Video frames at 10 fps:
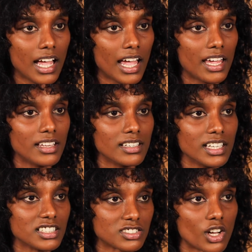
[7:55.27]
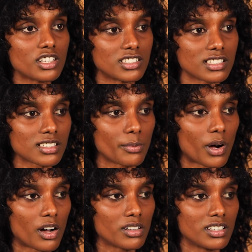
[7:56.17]
and it's not just
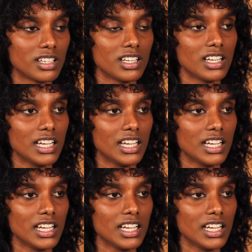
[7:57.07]
about